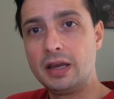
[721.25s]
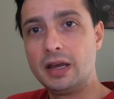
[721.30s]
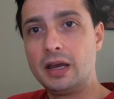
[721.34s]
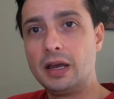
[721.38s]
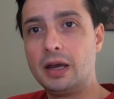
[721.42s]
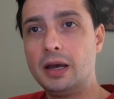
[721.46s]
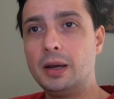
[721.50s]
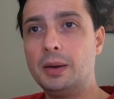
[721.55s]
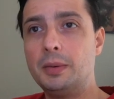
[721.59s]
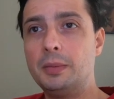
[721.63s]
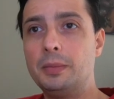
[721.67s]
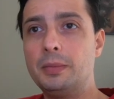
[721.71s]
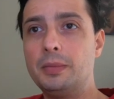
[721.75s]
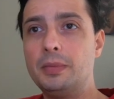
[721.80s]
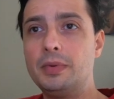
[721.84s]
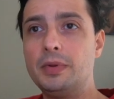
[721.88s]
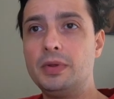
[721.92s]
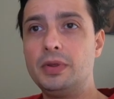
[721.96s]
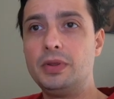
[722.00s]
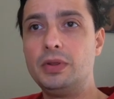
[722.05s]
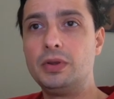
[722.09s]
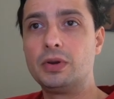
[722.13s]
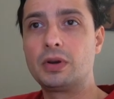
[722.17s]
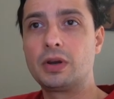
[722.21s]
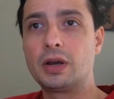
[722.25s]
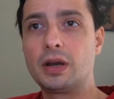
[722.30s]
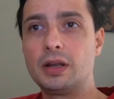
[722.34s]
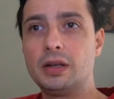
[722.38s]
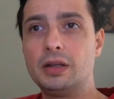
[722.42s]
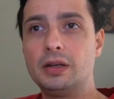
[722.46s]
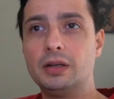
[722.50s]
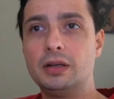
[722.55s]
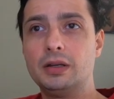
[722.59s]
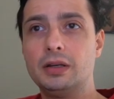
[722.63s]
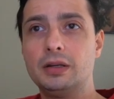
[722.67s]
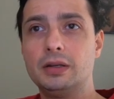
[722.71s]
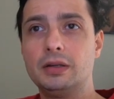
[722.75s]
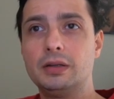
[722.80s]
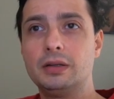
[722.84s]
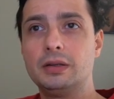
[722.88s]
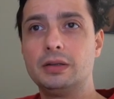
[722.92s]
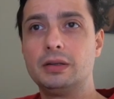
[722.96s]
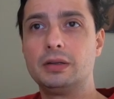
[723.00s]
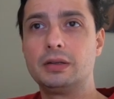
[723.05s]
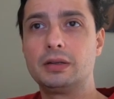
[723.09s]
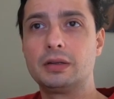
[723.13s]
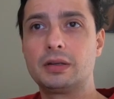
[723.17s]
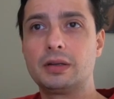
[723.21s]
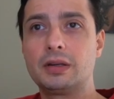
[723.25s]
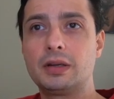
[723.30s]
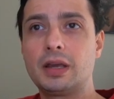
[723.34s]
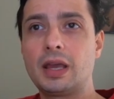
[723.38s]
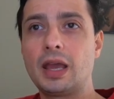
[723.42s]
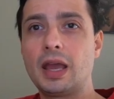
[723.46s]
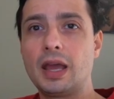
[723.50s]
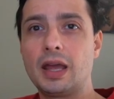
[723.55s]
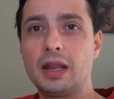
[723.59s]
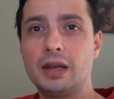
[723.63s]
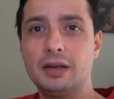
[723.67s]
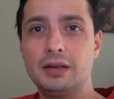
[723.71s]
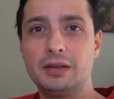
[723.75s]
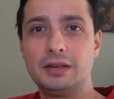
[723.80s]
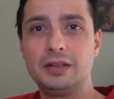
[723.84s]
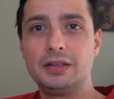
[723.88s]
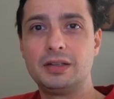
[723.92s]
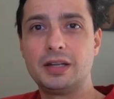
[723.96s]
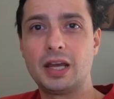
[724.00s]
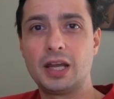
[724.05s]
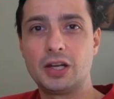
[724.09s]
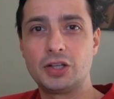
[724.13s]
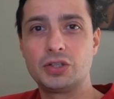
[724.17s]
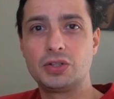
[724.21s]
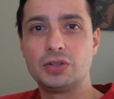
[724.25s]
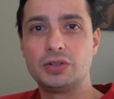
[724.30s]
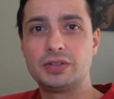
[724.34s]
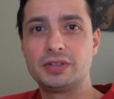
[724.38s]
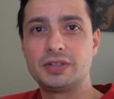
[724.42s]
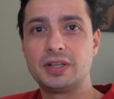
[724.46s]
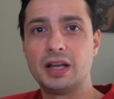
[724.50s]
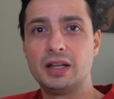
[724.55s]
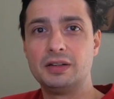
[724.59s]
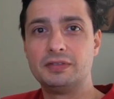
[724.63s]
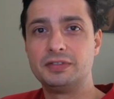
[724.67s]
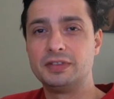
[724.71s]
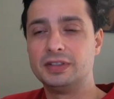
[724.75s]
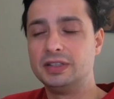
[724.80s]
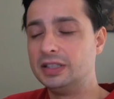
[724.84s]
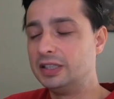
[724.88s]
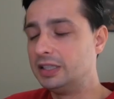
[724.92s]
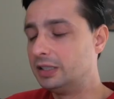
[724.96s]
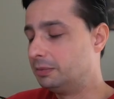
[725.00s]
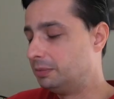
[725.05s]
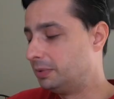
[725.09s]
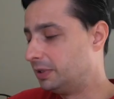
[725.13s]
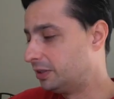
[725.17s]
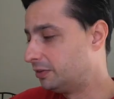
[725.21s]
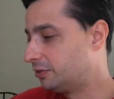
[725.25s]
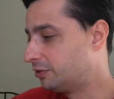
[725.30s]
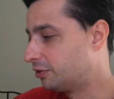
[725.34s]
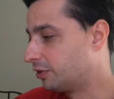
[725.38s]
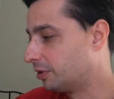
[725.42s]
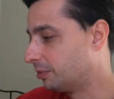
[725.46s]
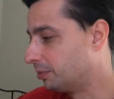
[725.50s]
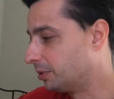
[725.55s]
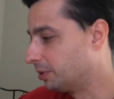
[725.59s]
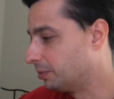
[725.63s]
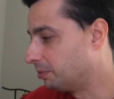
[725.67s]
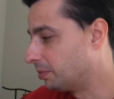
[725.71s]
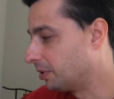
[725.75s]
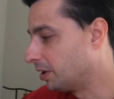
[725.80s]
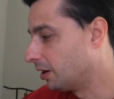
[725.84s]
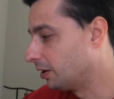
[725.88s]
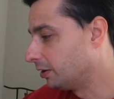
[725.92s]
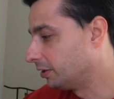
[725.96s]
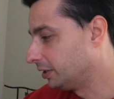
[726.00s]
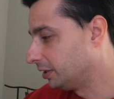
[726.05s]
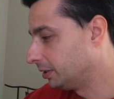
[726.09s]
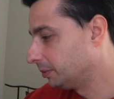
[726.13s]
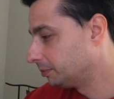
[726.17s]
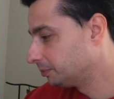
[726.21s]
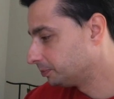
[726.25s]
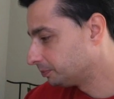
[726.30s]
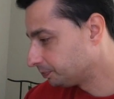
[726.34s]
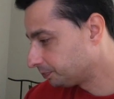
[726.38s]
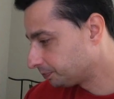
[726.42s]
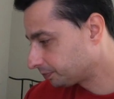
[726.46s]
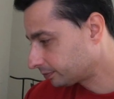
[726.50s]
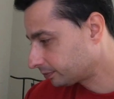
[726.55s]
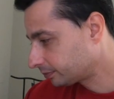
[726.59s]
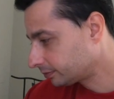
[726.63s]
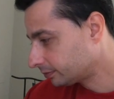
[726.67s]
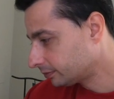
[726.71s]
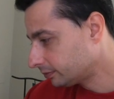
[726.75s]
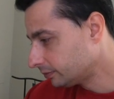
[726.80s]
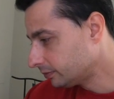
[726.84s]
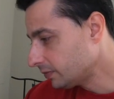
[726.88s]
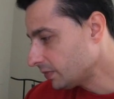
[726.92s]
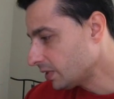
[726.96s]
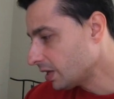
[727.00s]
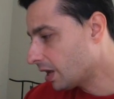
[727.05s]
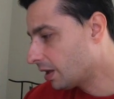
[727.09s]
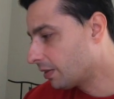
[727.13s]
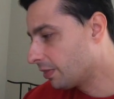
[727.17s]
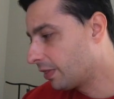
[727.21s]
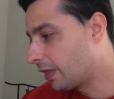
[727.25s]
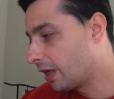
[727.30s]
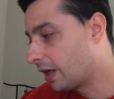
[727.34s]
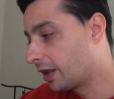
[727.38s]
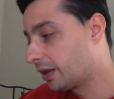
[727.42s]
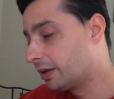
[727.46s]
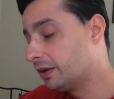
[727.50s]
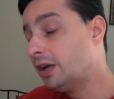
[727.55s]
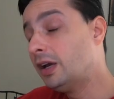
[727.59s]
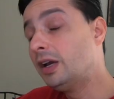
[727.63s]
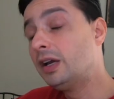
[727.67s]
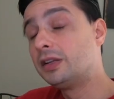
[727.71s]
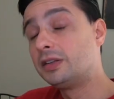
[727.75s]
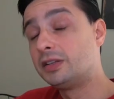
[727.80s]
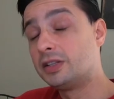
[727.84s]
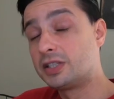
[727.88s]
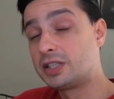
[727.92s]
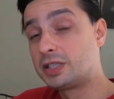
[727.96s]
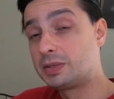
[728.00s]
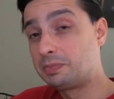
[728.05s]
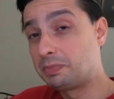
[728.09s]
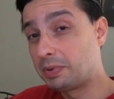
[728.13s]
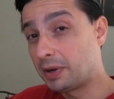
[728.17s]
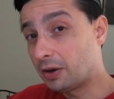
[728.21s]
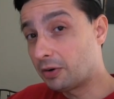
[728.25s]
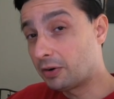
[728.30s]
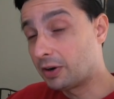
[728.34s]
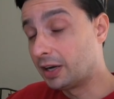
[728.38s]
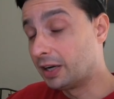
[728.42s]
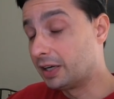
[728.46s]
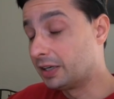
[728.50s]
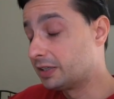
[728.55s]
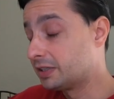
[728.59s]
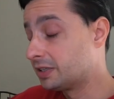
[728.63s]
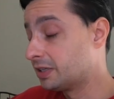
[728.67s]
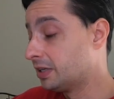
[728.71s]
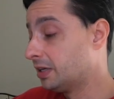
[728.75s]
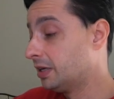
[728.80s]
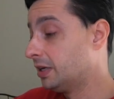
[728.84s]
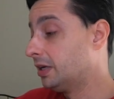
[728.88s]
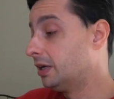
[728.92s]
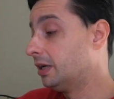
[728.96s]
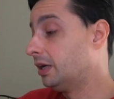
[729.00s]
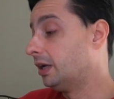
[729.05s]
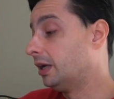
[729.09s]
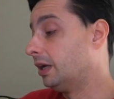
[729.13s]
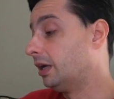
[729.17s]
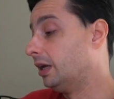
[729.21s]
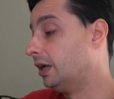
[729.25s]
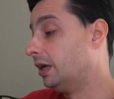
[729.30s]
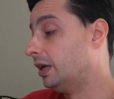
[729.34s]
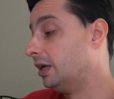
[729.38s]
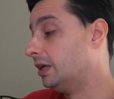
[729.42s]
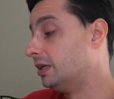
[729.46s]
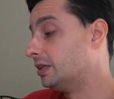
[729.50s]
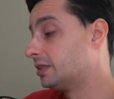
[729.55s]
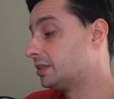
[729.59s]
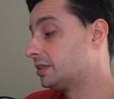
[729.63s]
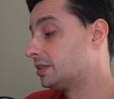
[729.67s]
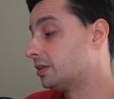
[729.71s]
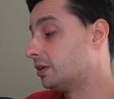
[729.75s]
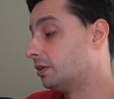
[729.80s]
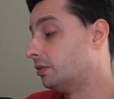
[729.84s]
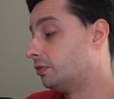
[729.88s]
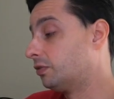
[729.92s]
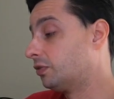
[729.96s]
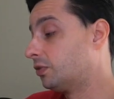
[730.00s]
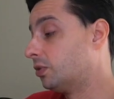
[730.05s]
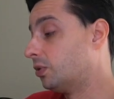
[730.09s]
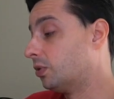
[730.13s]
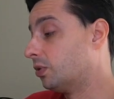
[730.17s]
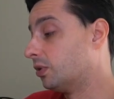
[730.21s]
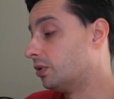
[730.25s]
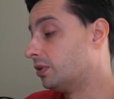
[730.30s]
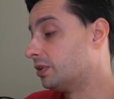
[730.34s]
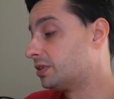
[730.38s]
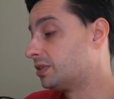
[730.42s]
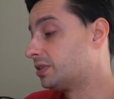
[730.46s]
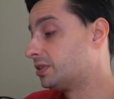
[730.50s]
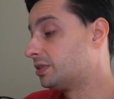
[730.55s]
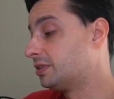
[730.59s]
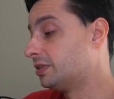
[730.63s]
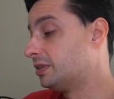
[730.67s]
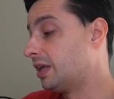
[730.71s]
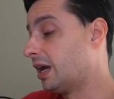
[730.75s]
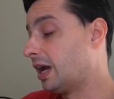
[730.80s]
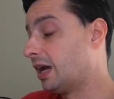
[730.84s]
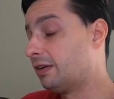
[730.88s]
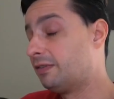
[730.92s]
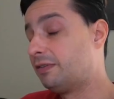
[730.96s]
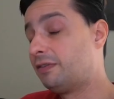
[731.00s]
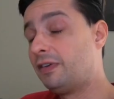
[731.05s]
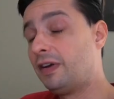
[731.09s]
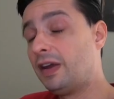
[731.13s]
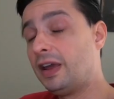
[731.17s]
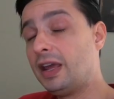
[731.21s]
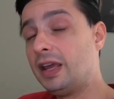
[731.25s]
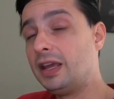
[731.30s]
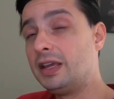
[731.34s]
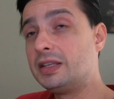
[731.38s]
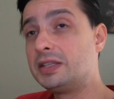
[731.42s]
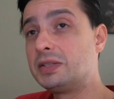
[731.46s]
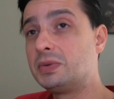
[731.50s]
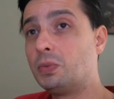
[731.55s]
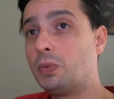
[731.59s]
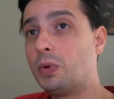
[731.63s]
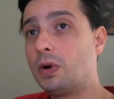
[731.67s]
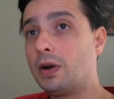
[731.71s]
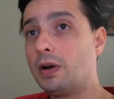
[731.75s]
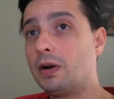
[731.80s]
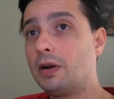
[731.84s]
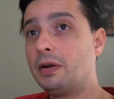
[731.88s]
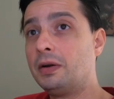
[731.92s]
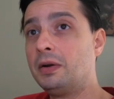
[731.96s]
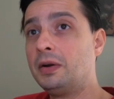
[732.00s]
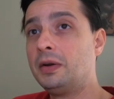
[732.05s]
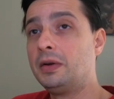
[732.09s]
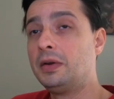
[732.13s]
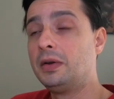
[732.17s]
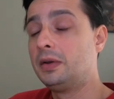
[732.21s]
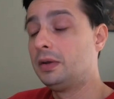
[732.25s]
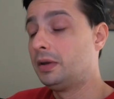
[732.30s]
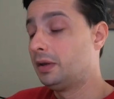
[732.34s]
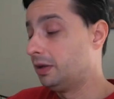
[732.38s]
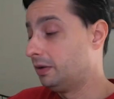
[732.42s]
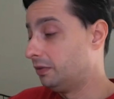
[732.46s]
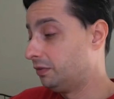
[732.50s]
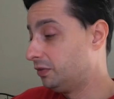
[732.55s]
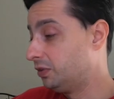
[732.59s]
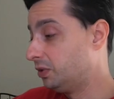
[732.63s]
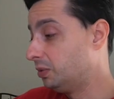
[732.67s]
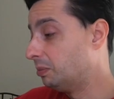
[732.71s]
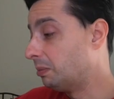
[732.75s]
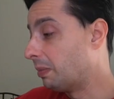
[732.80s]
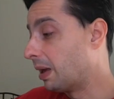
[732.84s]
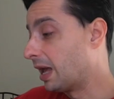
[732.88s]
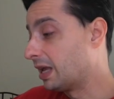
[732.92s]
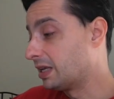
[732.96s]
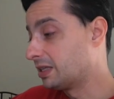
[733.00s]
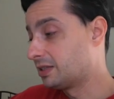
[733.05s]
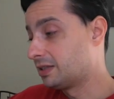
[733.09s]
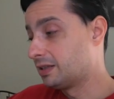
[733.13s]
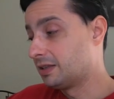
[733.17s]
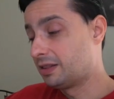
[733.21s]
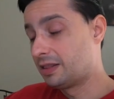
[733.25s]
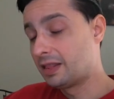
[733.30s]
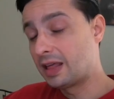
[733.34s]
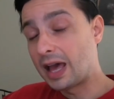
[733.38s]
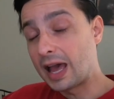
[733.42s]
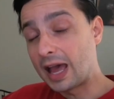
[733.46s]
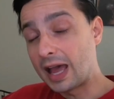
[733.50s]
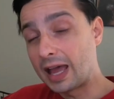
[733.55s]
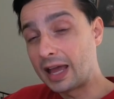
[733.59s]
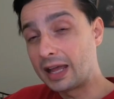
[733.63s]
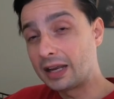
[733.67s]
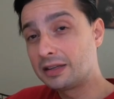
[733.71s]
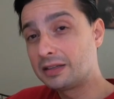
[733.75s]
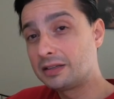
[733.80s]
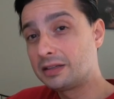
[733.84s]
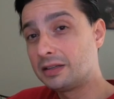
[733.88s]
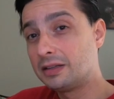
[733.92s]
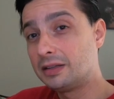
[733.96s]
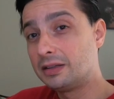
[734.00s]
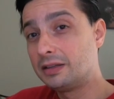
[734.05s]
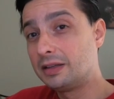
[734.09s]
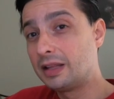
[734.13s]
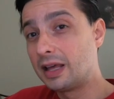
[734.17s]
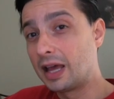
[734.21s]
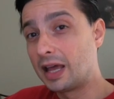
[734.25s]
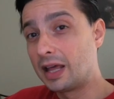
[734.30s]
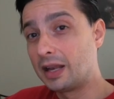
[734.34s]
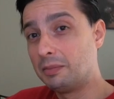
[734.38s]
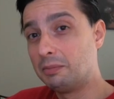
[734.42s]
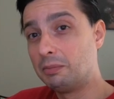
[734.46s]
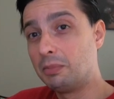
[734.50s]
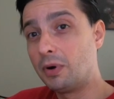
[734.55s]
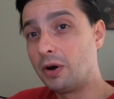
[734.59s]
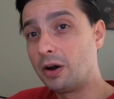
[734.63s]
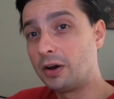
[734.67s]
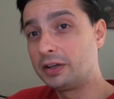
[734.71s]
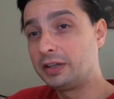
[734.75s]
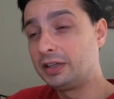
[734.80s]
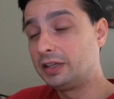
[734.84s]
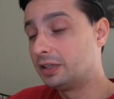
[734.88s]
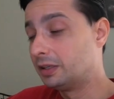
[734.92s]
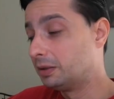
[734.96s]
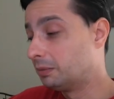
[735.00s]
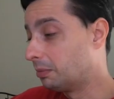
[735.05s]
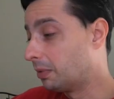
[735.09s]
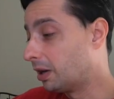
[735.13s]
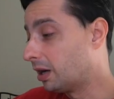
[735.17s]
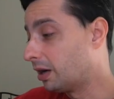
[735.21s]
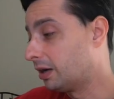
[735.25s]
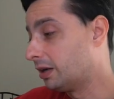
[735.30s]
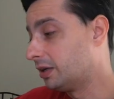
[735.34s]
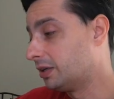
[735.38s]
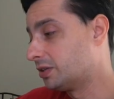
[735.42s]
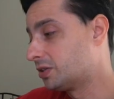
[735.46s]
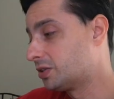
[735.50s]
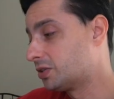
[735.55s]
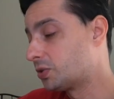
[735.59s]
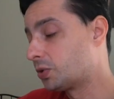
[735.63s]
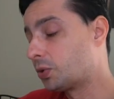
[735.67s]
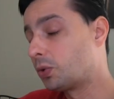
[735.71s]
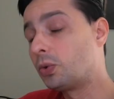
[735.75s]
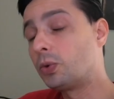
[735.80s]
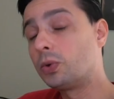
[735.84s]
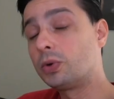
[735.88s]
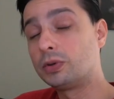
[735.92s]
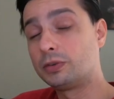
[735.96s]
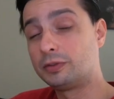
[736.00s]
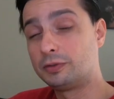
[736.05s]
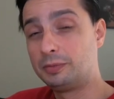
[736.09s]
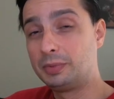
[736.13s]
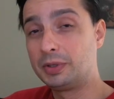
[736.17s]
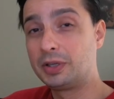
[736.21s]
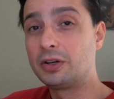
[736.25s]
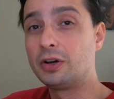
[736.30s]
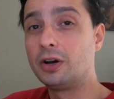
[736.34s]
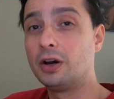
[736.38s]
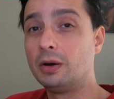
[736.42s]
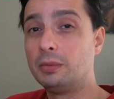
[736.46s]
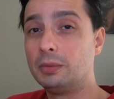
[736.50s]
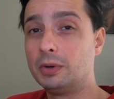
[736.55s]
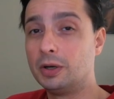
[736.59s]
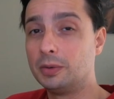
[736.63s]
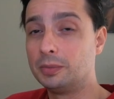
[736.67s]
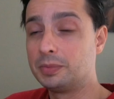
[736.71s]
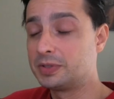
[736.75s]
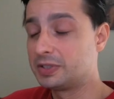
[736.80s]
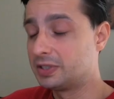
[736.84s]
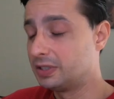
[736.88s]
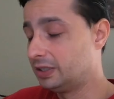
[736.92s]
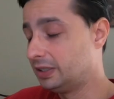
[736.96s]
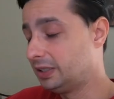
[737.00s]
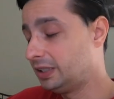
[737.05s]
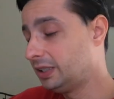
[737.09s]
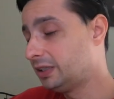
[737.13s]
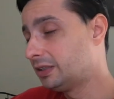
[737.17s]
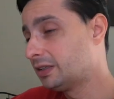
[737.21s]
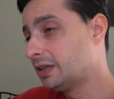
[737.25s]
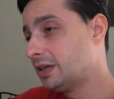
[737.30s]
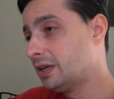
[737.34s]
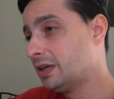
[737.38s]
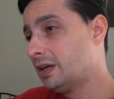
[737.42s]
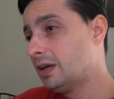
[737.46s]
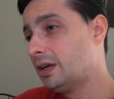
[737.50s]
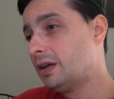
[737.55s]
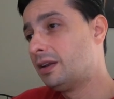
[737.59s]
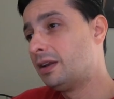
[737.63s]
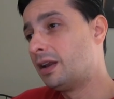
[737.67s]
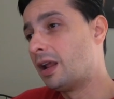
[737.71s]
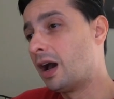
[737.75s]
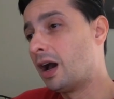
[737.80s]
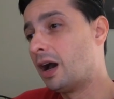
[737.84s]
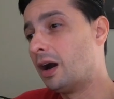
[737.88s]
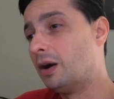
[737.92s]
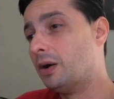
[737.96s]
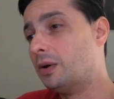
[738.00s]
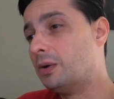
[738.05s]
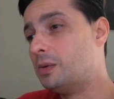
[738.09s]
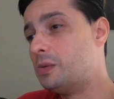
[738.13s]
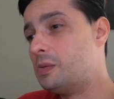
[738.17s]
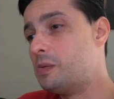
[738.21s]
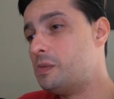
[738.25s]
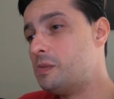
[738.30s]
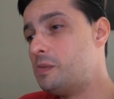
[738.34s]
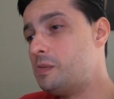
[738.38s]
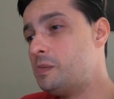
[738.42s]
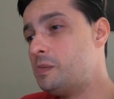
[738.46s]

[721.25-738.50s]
you kind of can detach yourself a little bit from the body. And then the spirit is, of course, that phase where if you master that, then body and mind sort of become obsolete. Now,